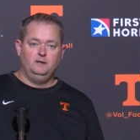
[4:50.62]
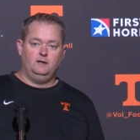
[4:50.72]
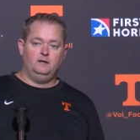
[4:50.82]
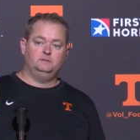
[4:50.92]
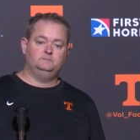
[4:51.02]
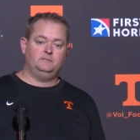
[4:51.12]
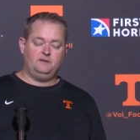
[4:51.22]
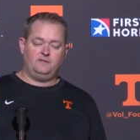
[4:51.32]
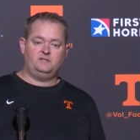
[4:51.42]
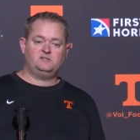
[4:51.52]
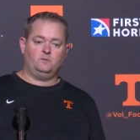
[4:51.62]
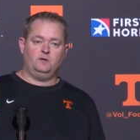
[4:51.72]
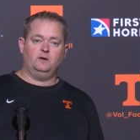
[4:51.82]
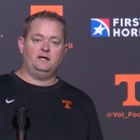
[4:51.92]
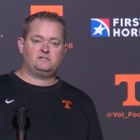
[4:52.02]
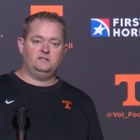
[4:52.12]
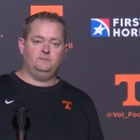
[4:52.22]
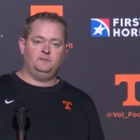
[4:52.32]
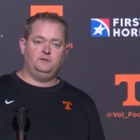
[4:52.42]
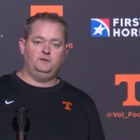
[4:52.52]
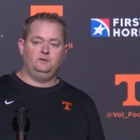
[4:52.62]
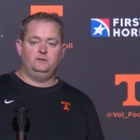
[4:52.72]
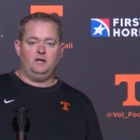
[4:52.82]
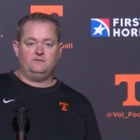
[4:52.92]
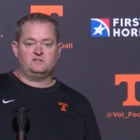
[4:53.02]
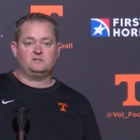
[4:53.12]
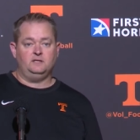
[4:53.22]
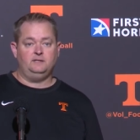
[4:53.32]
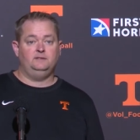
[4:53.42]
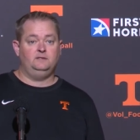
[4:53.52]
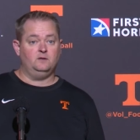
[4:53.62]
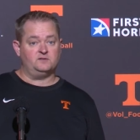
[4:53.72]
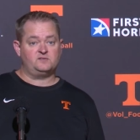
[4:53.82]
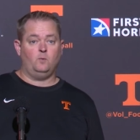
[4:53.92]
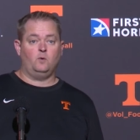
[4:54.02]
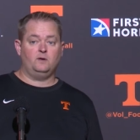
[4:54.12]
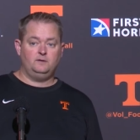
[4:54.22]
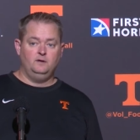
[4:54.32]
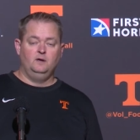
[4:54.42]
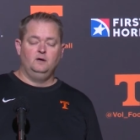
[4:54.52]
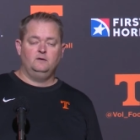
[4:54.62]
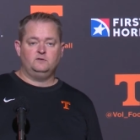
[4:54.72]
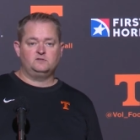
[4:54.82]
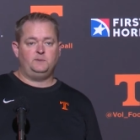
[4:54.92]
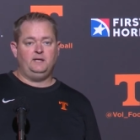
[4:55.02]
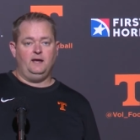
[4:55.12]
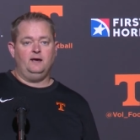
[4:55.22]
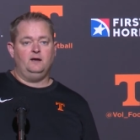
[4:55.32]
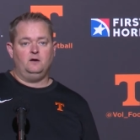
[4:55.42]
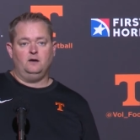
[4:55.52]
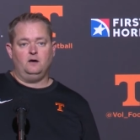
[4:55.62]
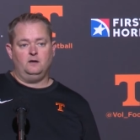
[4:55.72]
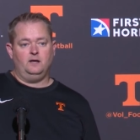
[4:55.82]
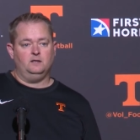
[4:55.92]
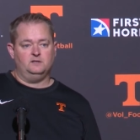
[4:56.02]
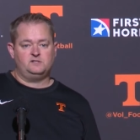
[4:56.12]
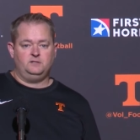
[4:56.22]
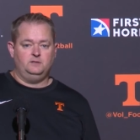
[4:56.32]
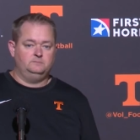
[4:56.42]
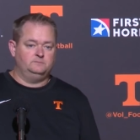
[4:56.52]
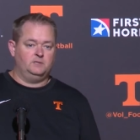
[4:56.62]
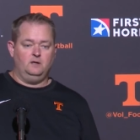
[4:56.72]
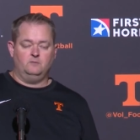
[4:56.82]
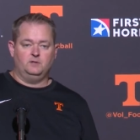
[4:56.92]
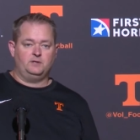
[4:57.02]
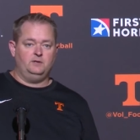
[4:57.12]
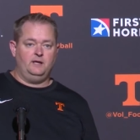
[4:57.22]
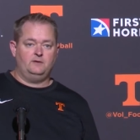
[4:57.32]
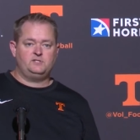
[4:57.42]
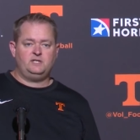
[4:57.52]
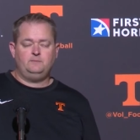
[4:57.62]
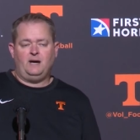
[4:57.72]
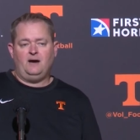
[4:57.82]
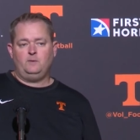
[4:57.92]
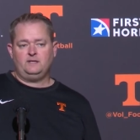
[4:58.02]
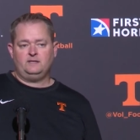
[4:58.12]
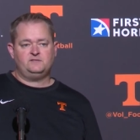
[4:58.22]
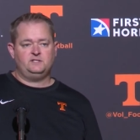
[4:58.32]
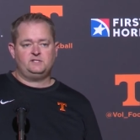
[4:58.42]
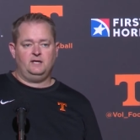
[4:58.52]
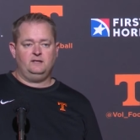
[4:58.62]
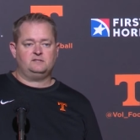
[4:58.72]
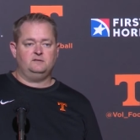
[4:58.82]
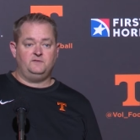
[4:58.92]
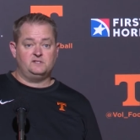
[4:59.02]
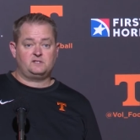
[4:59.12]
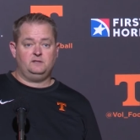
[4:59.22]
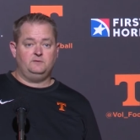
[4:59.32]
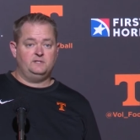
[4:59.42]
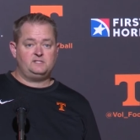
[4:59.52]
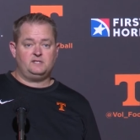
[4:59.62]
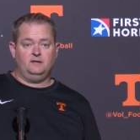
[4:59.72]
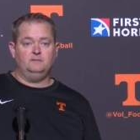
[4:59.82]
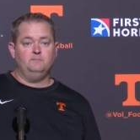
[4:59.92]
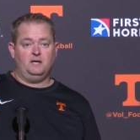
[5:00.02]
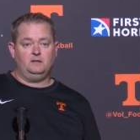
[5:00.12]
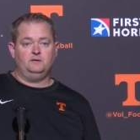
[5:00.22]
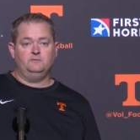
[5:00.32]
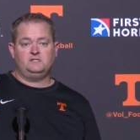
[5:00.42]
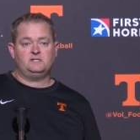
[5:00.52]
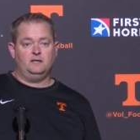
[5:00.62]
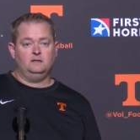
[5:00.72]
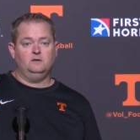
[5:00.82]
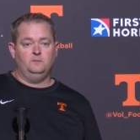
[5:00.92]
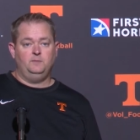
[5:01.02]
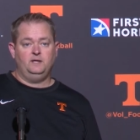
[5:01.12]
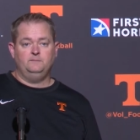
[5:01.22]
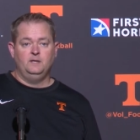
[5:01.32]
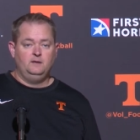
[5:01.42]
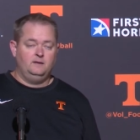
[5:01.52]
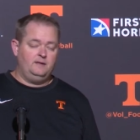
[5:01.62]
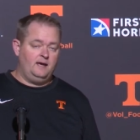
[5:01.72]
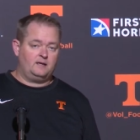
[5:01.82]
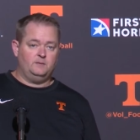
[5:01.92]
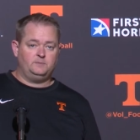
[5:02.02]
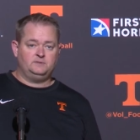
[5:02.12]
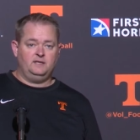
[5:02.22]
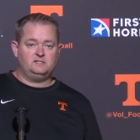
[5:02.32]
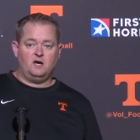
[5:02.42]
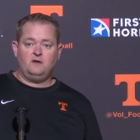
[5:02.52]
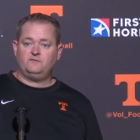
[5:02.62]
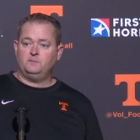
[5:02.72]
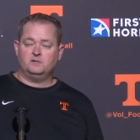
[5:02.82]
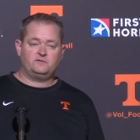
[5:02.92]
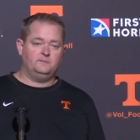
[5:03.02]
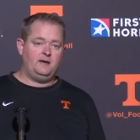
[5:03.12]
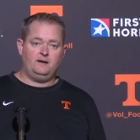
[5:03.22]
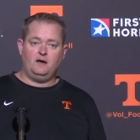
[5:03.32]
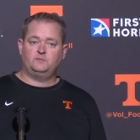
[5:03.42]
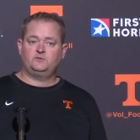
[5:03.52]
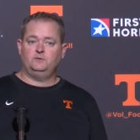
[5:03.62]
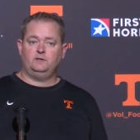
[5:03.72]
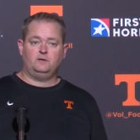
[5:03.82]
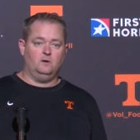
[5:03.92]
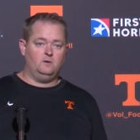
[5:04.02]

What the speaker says: in the things that we were asking them to do. And obviously, this morning, full speed ahead on LSU, really good energy. Bye week gives you a chance to physically reset and mentally reset a little bit. They had a couple of days off. A bunch of them had an opportunity to go